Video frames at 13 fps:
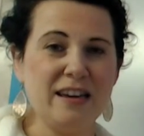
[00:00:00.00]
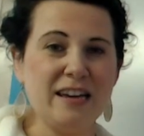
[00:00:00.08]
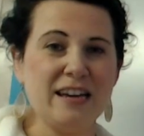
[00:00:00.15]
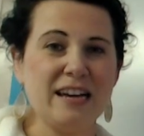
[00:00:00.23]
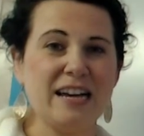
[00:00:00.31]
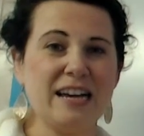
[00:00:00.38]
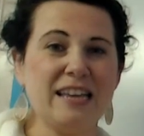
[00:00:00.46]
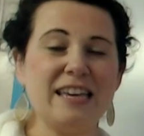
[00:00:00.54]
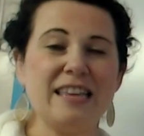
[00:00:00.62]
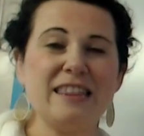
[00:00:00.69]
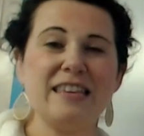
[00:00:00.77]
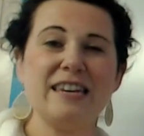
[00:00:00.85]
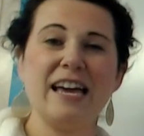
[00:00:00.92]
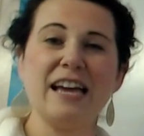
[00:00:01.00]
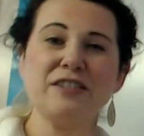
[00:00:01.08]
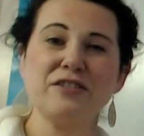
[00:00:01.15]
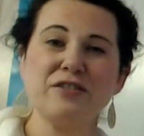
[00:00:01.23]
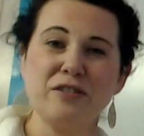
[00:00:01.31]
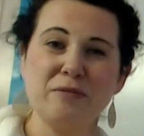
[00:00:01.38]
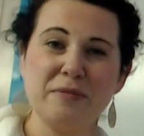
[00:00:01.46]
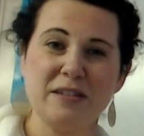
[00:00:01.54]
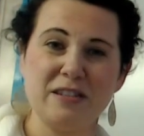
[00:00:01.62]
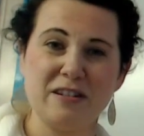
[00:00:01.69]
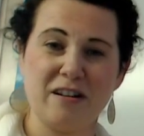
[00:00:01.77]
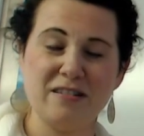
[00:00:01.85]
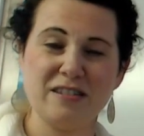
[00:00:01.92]
and then the next group
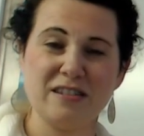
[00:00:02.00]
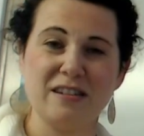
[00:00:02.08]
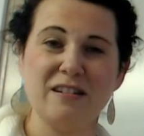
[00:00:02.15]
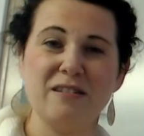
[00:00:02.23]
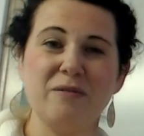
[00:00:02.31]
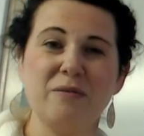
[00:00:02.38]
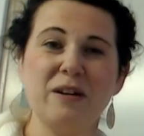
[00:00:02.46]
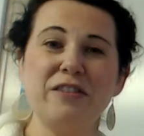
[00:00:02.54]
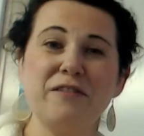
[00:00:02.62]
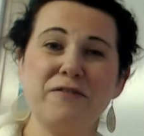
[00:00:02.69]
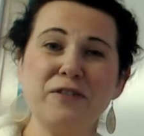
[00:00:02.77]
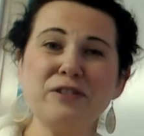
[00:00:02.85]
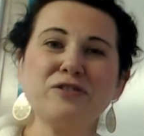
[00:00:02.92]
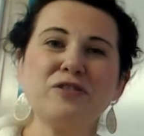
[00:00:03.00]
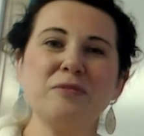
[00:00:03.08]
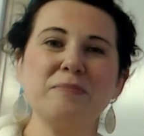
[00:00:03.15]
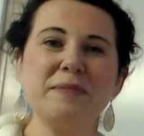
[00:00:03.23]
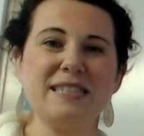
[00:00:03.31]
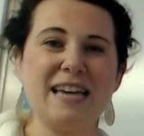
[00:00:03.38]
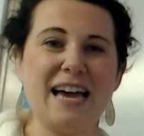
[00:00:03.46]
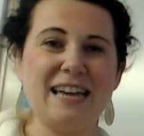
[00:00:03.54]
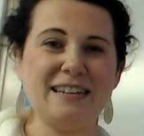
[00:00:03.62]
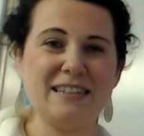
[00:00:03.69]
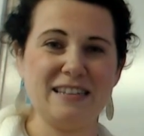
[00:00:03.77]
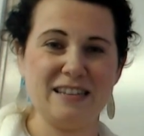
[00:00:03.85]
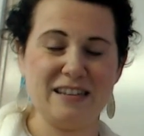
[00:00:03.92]
starts when the first group is at
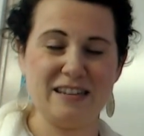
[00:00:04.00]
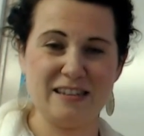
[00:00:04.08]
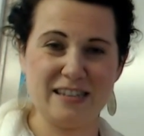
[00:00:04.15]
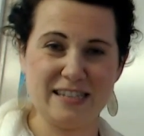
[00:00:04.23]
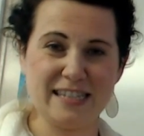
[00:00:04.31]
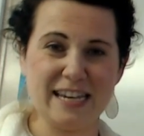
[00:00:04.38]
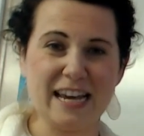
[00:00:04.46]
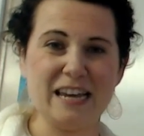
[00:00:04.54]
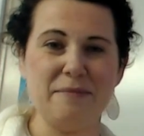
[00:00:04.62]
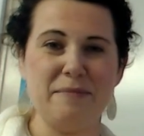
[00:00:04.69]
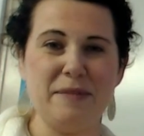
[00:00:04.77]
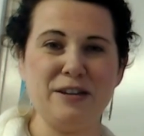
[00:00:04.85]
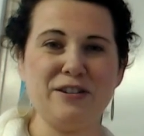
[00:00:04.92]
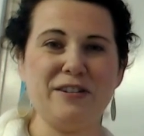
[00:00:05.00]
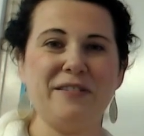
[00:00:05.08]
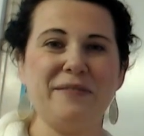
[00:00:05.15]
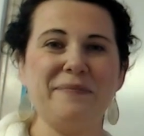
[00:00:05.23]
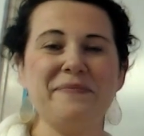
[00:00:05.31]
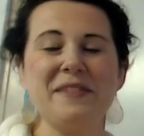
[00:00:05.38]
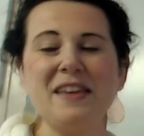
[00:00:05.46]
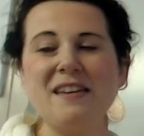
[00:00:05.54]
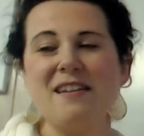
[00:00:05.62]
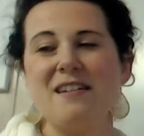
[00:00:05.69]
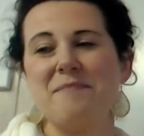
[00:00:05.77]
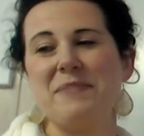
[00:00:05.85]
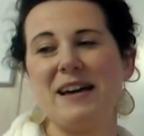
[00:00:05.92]
the second measure.
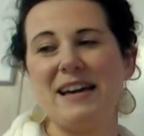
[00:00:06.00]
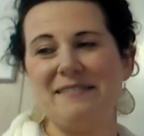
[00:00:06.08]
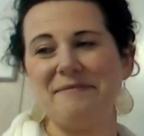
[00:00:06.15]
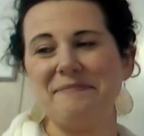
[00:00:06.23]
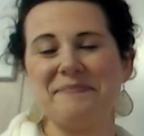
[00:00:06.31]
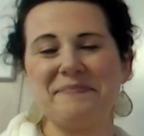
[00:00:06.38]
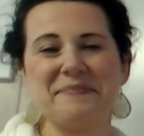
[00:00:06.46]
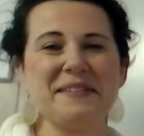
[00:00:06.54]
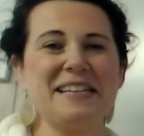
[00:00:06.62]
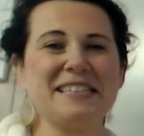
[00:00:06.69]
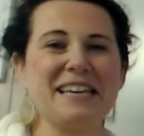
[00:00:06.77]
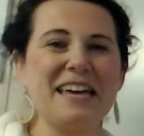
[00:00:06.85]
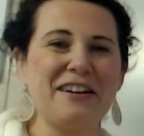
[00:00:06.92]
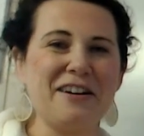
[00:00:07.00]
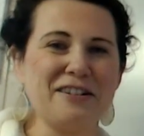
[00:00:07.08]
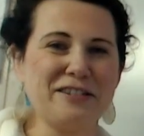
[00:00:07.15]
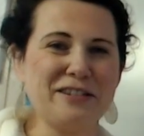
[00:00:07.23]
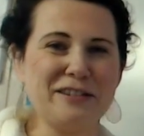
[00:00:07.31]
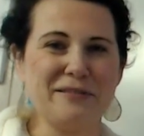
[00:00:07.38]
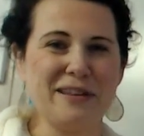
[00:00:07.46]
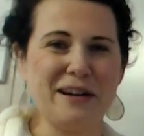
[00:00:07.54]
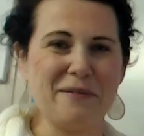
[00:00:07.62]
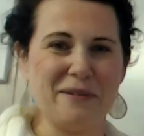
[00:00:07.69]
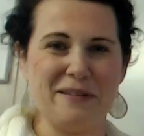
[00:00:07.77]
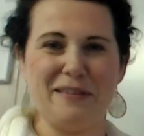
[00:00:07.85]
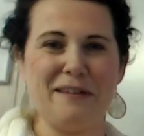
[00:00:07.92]
But it's kind of hard to do that
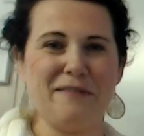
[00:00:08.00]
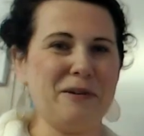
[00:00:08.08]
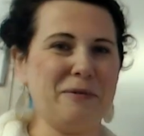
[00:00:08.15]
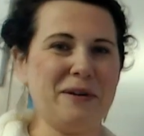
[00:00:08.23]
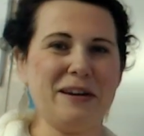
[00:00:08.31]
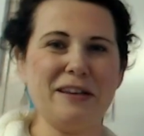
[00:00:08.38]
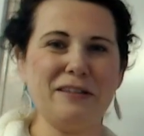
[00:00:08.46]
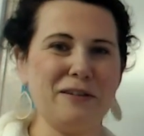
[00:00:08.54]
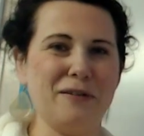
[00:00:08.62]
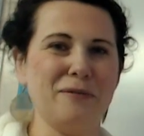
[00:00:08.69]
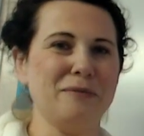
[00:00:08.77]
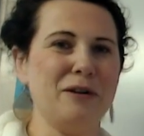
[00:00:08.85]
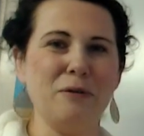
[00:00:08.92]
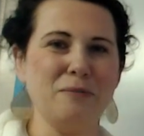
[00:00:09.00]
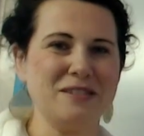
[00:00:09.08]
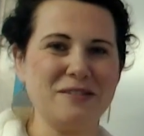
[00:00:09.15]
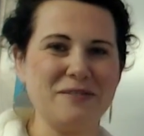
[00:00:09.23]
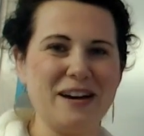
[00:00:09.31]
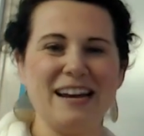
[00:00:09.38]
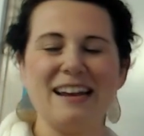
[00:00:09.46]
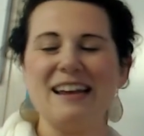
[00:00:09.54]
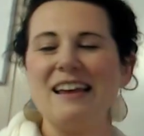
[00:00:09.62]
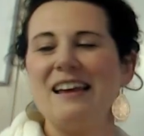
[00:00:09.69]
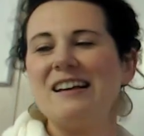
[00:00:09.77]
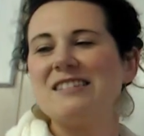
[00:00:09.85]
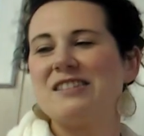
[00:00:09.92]
with everyone in their own homes, right?
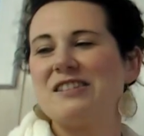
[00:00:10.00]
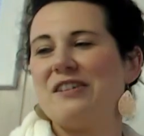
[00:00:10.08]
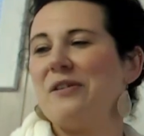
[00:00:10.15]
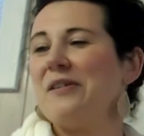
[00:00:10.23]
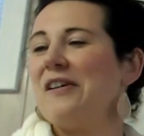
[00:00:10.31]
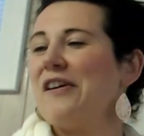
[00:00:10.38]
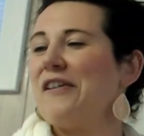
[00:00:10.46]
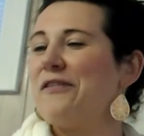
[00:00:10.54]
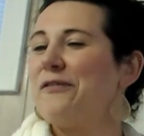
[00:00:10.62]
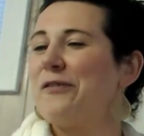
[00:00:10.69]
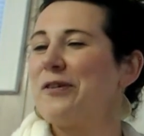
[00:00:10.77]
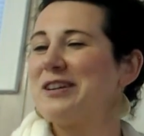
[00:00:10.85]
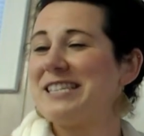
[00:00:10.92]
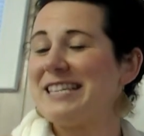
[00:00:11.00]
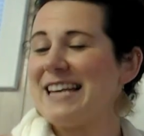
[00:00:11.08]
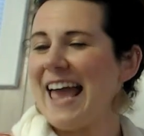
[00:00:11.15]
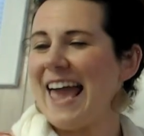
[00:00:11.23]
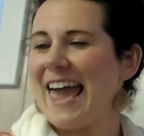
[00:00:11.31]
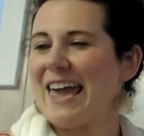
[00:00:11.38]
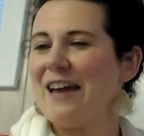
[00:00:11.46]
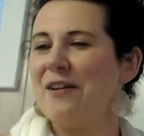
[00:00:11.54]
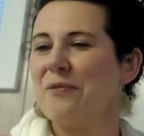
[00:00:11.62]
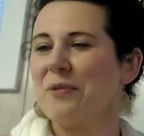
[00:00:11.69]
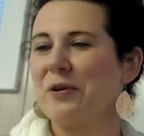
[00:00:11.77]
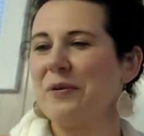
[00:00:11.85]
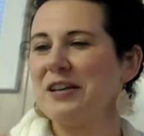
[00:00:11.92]
So for today,
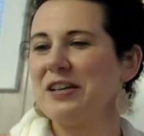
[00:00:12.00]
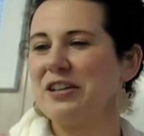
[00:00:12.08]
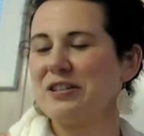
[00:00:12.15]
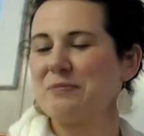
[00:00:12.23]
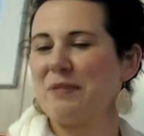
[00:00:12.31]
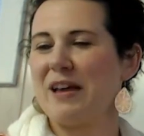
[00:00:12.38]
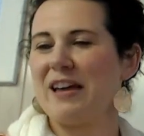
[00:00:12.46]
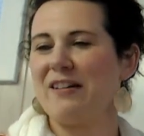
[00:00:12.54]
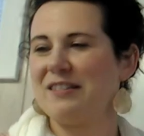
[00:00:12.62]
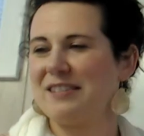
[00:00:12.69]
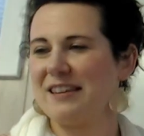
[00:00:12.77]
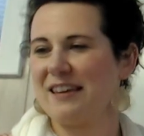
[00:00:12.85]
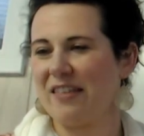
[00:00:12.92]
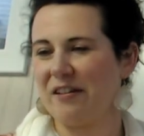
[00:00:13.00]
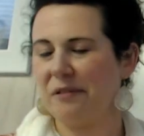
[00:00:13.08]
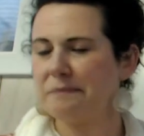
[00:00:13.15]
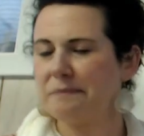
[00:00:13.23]
we're going to just play it all together.